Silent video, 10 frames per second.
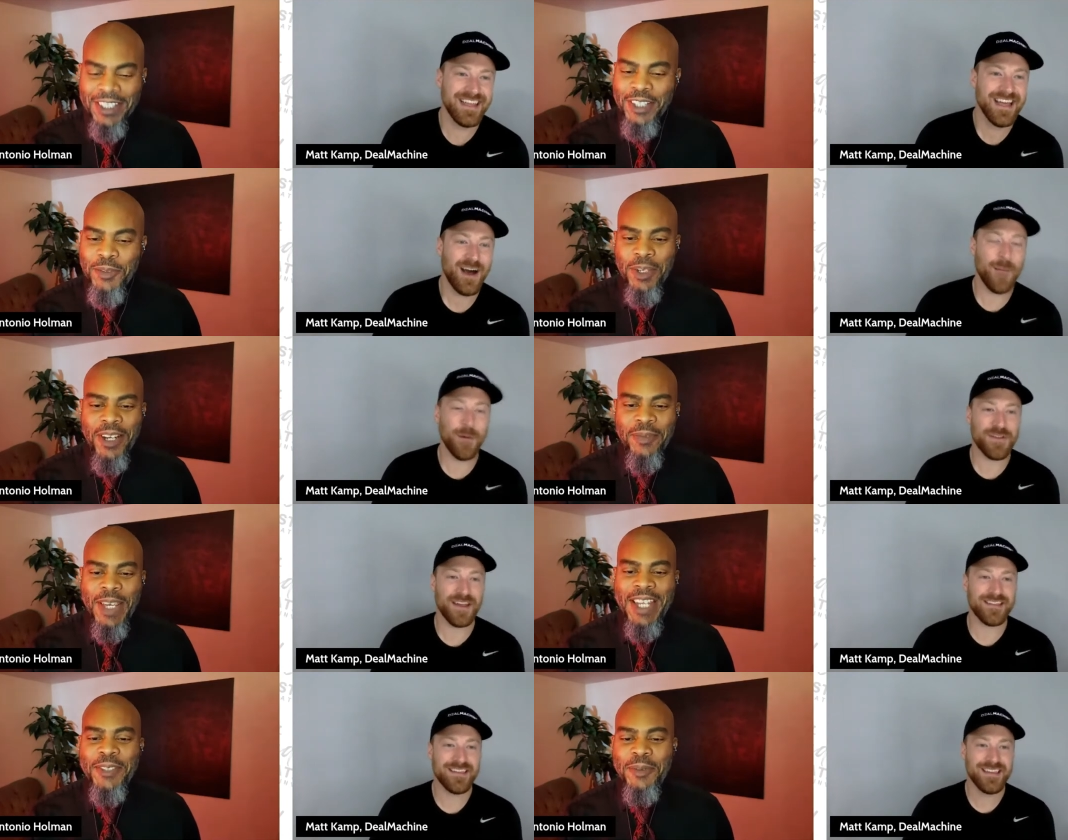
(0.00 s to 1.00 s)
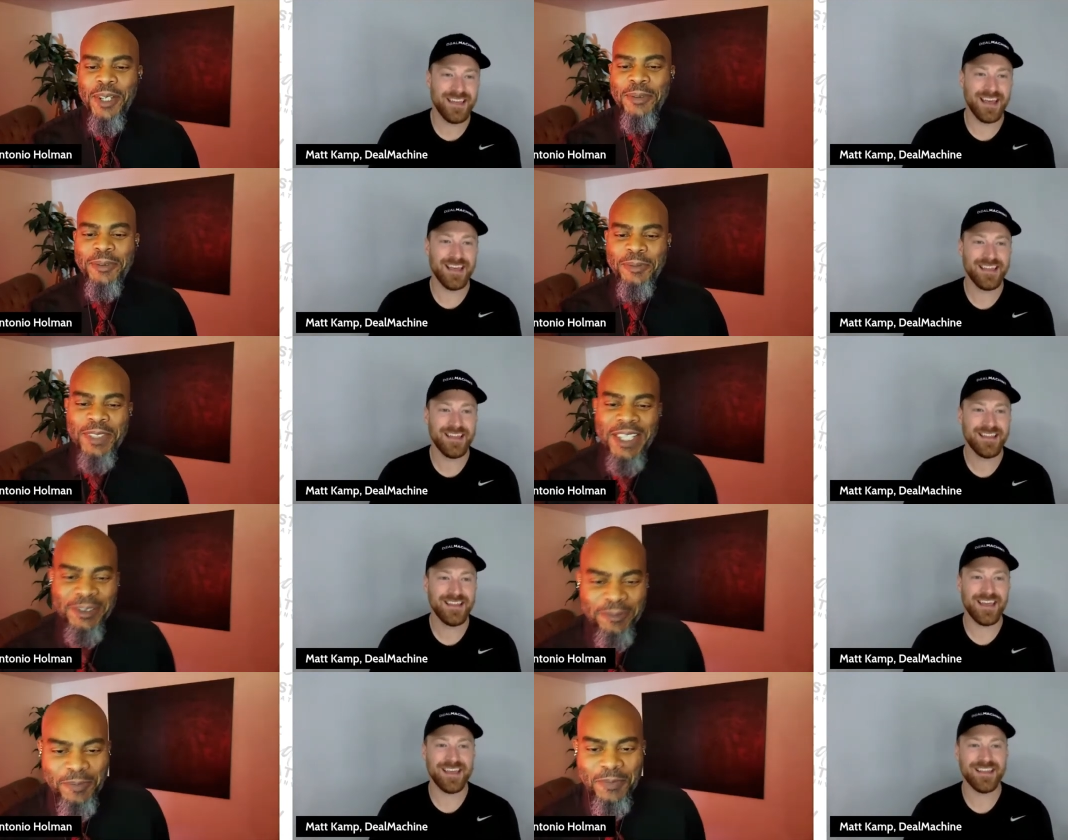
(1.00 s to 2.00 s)
Speaker 1: it's rough, man. It's rough. Yeah. Yeah.
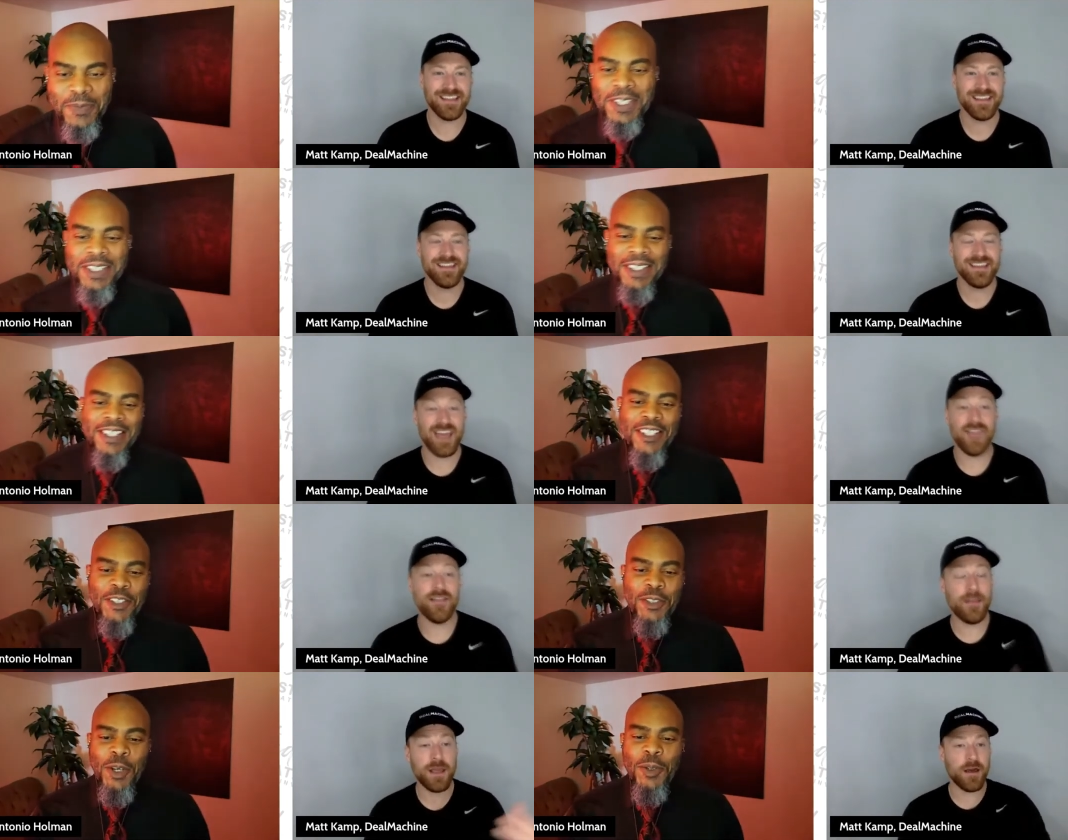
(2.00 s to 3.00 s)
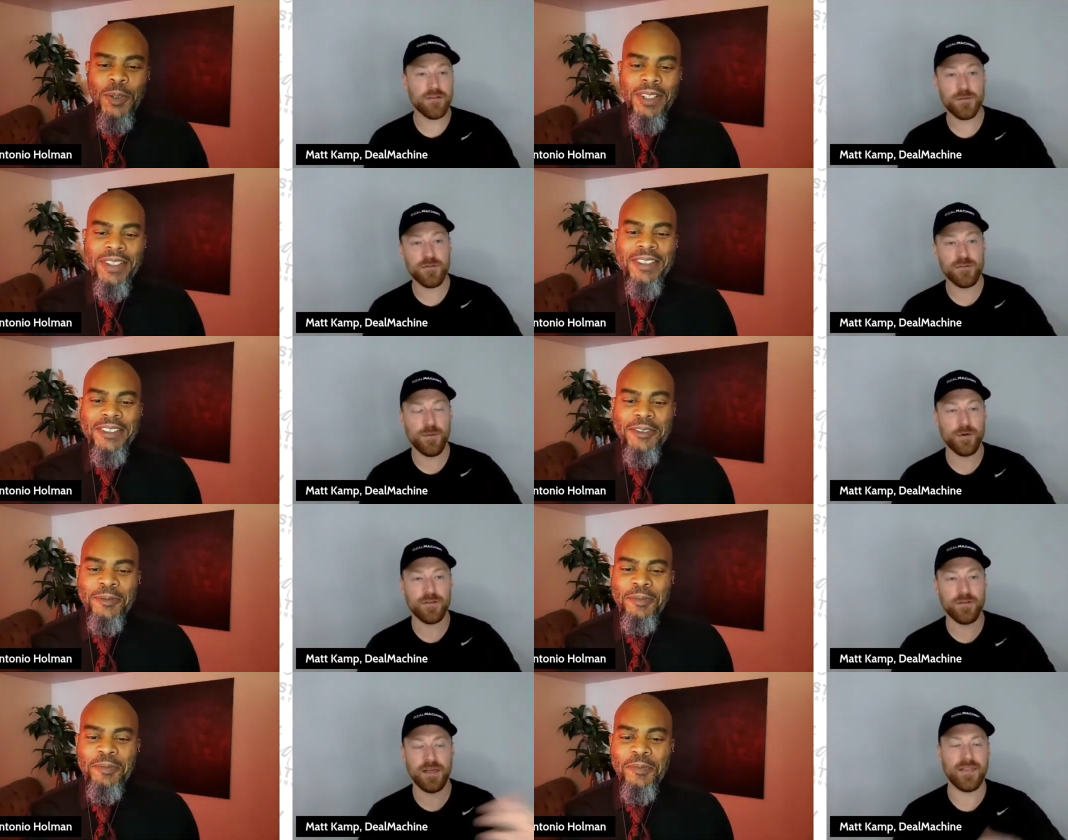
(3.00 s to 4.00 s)
Speaker 2: Yeah. yeah. And then I mean customer support
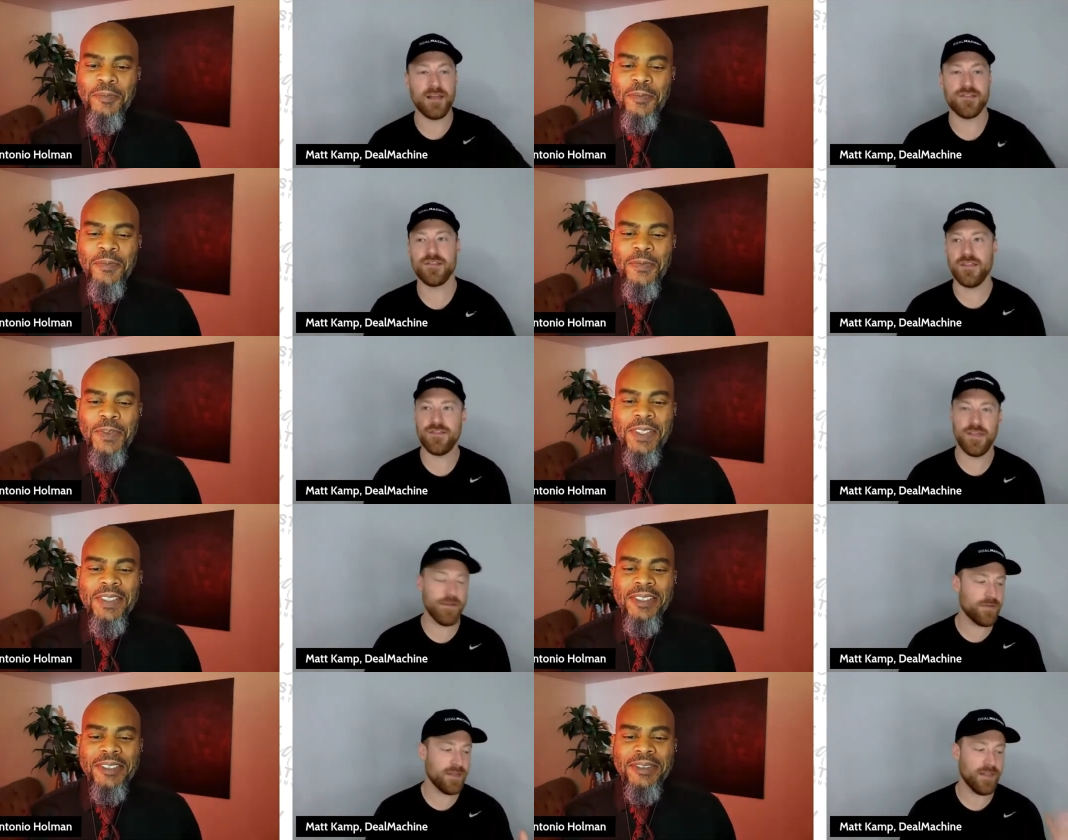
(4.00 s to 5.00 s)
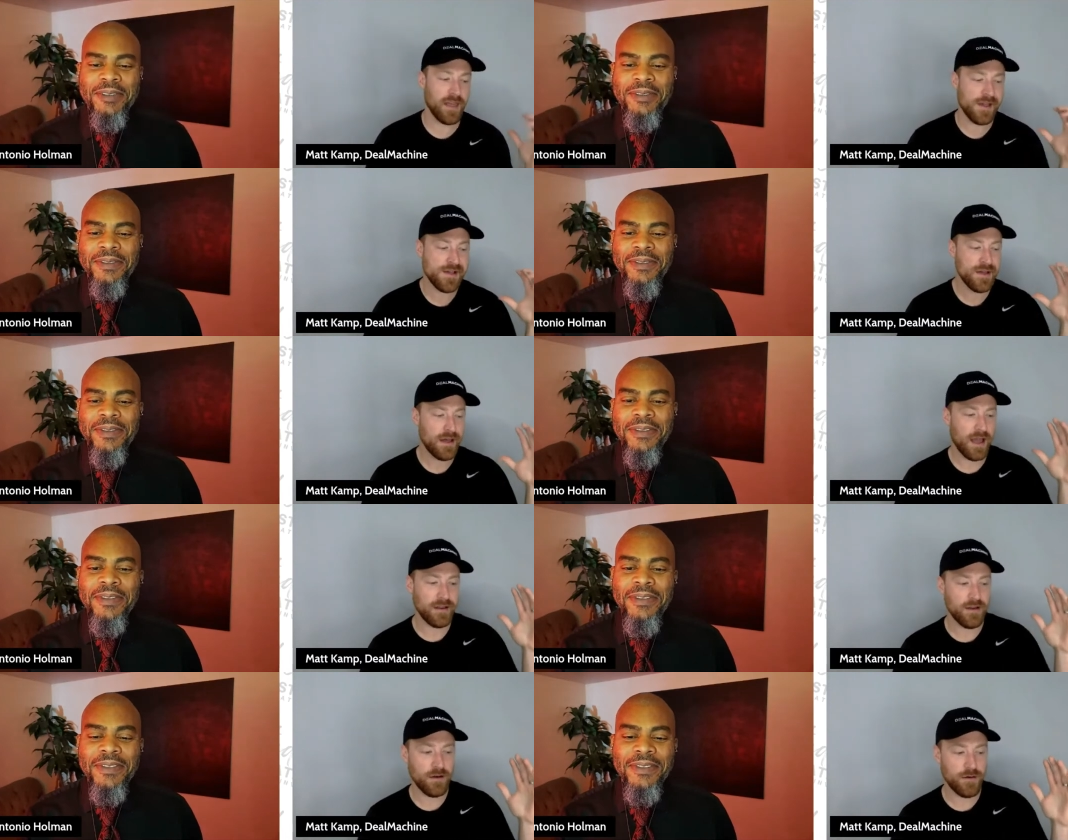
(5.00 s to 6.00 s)
too. Like that's that's the other thing. Like I
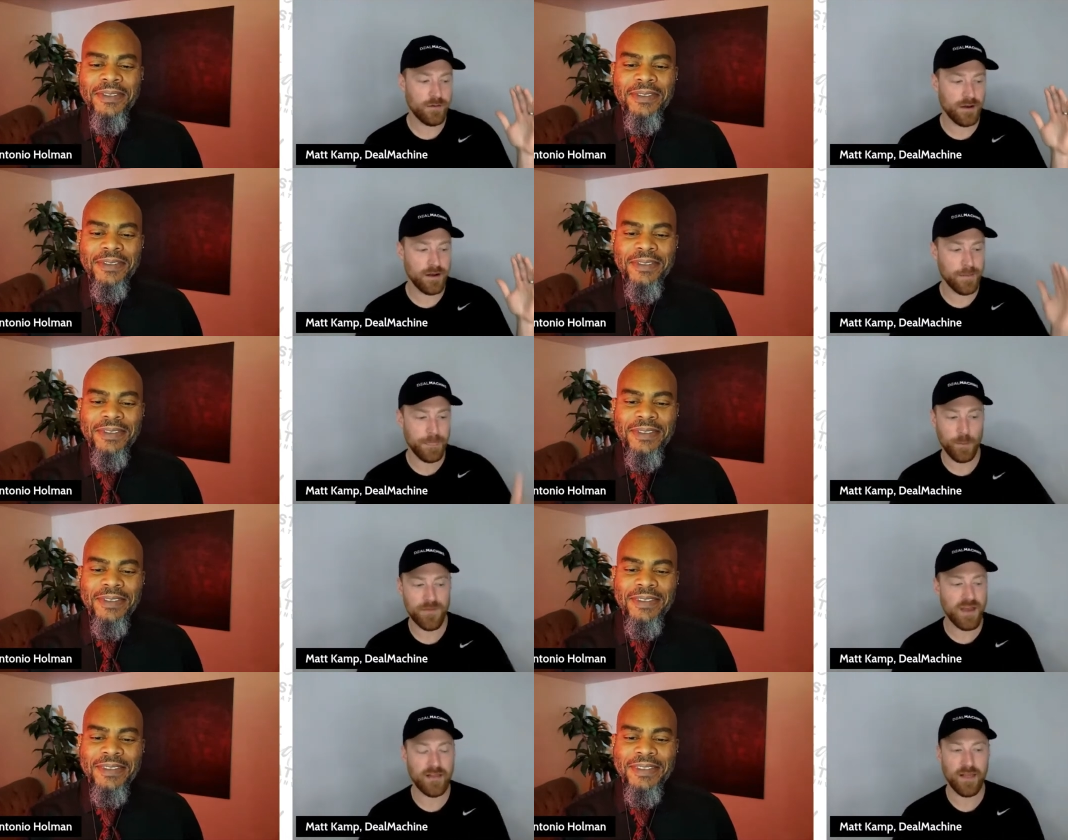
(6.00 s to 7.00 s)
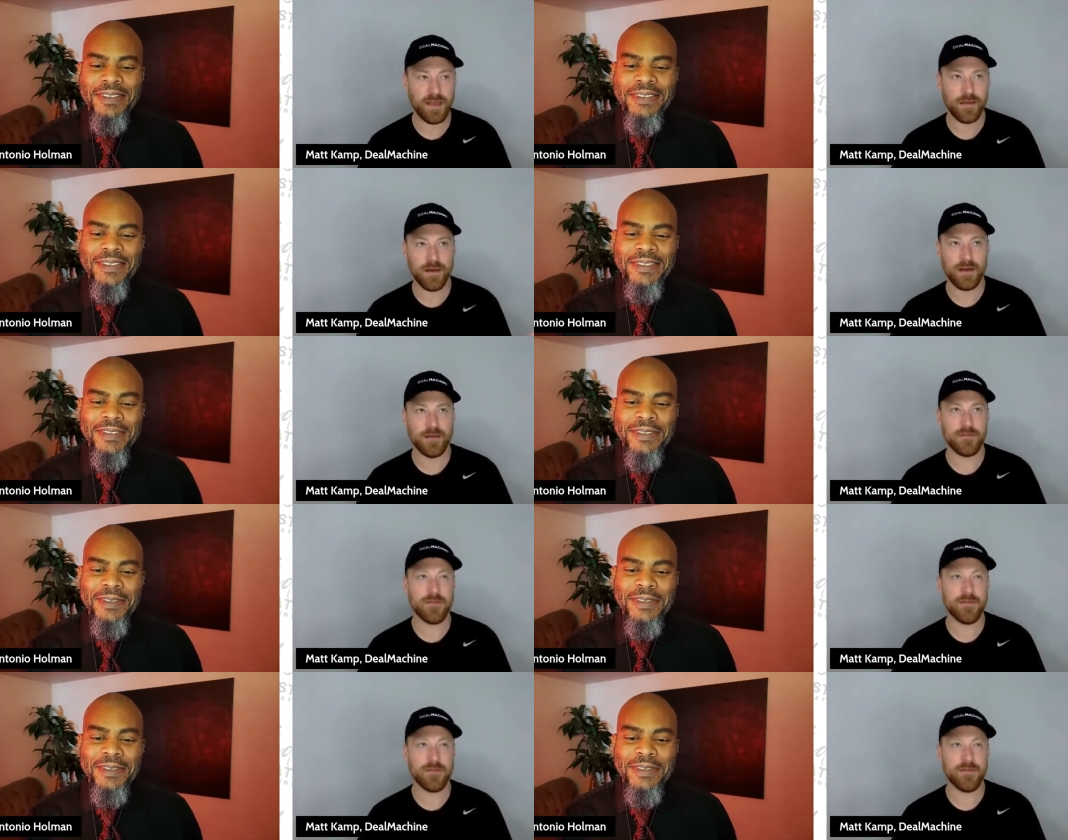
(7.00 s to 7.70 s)
know um we've got like uh